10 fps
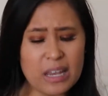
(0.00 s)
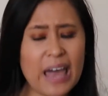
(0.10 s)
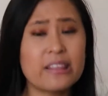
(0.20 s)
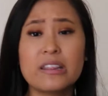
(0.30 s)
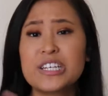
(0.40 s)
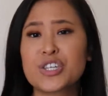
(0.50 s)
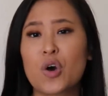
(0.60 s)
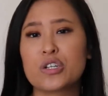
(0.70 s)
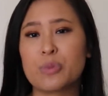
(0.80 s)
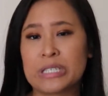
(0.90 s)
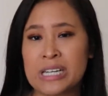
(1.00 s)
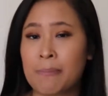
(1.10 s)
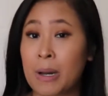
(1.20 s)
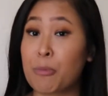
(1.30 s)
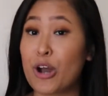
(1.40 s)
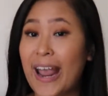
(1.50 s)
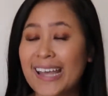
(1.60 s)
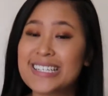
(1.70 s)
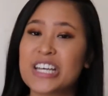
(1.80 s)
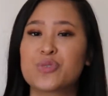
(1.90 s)
And then this goes with tip number
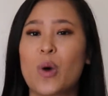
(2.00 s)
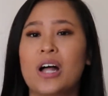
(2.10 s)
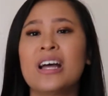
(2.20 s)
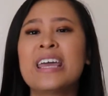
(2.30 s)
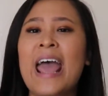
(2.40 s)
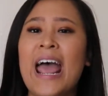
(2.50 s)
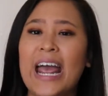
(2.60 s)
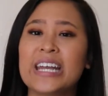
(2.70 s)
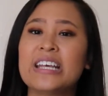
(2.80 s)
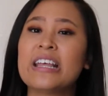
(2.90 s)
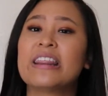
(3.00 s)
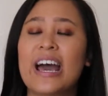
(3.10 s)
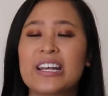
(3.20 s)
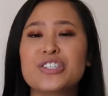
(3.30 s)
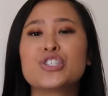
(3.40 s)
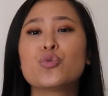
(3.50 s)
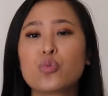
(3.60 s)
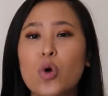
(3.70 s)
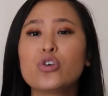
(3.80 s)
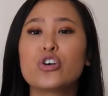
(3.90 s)
8 as well, and that is to
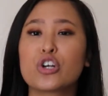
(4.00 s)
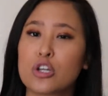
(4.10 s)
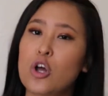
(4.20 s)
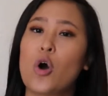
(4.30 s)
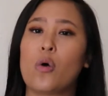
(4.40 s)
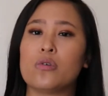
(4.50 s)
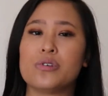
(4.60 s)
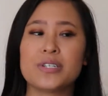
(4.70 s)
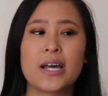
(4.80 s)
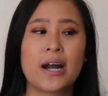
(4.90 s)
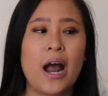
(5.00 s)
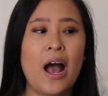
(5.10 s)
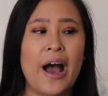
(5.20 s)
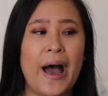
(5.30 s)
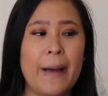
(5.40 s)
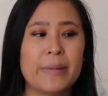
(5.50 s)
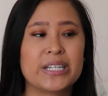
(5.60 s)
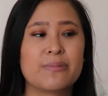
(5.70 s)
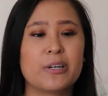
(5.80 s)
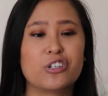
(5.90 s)
roll your clothes.
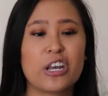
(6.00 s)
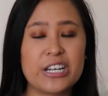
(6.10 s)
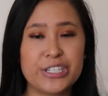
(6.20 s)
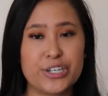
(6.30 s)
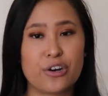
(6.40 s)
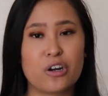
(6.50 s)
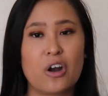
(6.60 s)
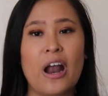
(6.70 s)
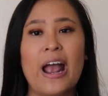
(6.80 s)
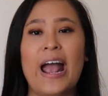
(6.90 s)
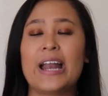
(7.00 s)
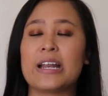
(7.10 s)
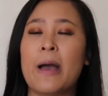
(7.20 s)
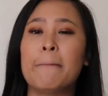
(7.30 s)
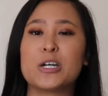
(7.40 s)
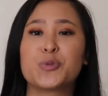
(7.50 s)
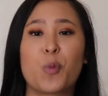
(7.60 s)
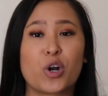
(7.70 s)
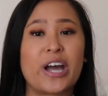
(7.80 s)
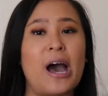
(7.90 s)
It's much easier and much
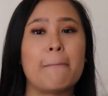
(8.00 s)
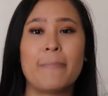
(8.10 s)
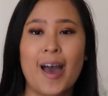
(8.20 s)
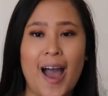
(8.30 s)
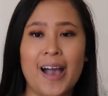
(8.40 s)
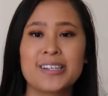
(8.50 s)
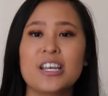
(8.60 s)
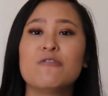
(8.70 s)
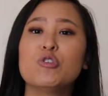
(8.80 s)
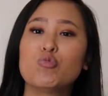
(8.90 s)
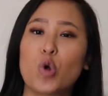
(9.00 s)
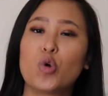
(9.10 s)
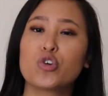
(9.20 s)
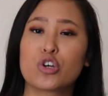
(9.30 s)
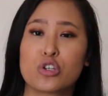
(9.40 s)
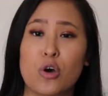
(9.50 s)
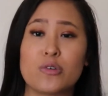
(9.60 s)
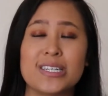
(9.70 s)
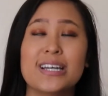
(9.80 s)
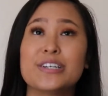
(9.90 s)
more compact if you roll your
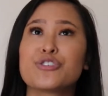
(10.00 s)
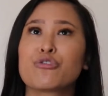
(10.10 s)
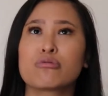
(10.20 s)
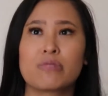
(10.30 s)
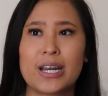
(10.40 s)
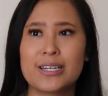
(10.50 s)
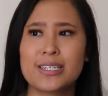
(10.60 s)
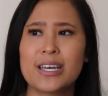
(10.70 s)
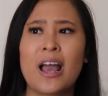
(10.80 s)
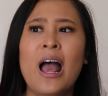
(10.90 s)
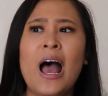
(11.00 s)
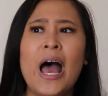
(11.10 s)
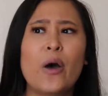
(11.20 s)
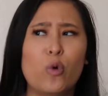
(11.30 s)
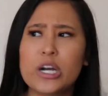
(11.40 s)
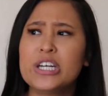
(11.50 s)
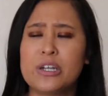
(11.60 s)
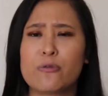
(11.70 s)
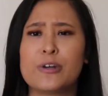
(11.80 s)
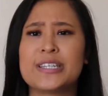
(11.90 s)
clothes. It is crazy what a
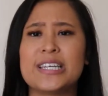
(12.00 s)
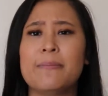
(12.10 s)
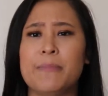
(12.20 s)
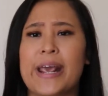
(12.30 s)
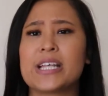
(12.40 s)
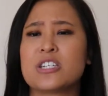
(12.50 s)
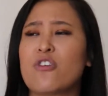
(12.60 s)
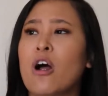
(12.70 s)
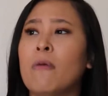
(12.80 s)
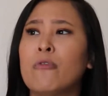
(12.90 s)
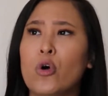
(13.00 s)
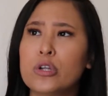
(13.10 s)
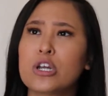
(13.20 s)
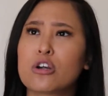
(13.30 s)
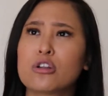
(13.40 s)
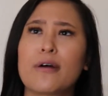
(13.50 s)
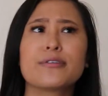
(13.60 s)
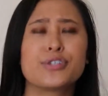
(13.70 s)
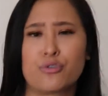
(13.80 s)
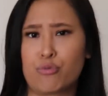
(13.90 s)
difference it makes from folding your
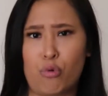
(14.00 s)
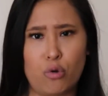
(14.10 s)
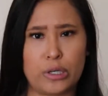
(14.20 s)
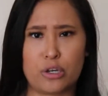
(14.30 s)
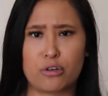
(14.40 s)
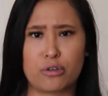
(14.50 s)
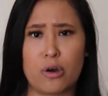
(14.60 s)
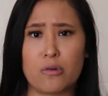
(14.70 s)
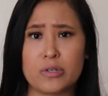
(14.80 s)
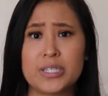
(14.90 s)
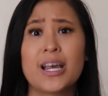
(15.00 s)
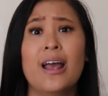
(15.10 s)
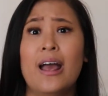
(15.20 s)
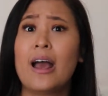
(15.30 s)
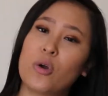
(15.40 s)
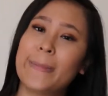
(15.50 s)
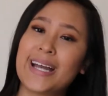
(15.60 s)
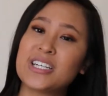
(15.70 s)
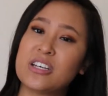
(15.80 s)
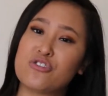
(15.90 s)
clothes to rolling your clothes. Going
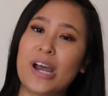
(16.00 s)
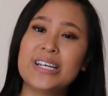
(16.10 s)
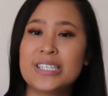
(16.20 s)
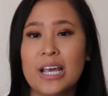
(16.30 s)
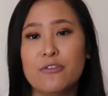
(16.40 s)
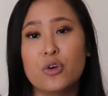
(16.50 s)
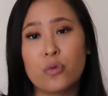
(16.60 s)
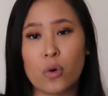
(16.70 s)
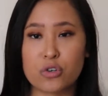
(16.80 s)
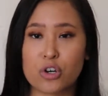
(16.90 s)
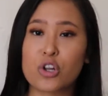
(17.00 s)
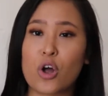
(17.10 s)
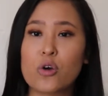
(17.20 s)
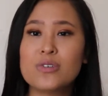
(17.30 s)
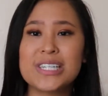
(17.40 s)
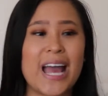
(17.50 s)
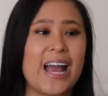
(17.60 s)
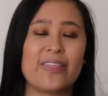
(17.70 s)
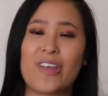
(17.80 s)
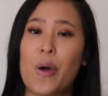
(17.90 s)
back to the dress, if you fold your clothes
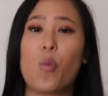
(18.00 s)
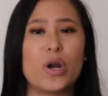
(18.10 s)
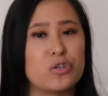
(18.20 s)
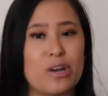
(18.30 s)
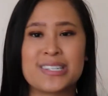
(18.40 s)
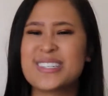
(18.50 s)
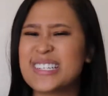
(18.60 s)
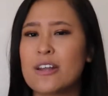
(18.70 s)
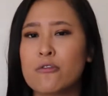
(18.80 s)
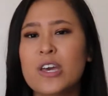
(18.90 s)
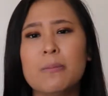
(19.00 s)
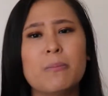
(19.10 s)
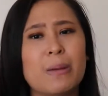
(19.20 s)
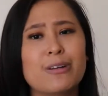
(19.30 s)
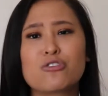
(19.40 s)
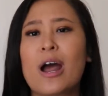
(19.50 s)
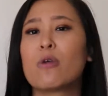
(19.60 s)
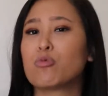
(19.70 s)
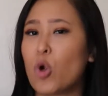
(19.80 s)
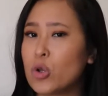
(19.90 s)
and that one dress doesn't fit, maybe
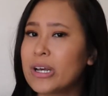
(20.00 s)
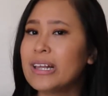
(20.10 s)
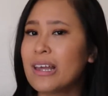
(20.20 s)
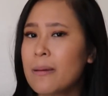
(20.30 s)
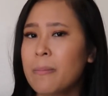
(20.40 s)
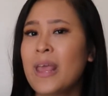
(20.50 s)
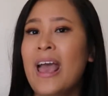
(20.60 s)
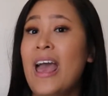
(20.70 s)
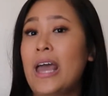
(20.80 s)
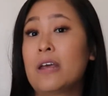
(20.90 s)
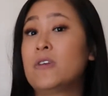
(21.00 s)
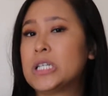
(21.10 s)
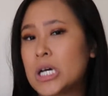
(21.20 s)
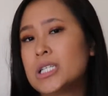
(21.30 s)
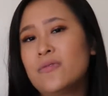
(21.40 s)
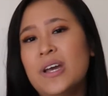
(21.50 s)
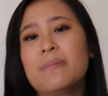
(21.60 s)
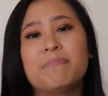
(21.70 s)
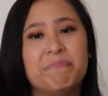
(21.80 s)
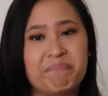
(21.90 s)
try rolling them, and if it does
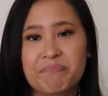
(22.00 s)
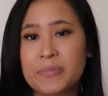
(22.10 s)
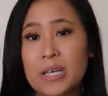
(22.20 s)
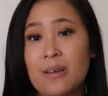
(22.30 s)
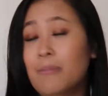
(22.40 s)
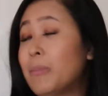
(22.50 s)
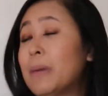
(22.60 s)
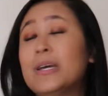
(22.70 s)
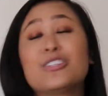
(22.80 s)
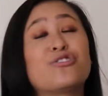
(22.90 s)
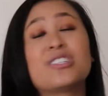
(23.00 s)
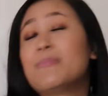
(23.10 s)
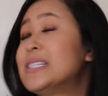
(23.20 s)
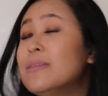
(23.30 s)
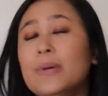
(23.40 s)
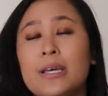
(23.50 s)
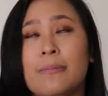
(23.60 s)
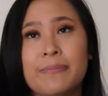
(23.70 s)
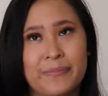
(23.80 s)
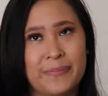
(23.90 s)
fit, maybe it's just meant to be.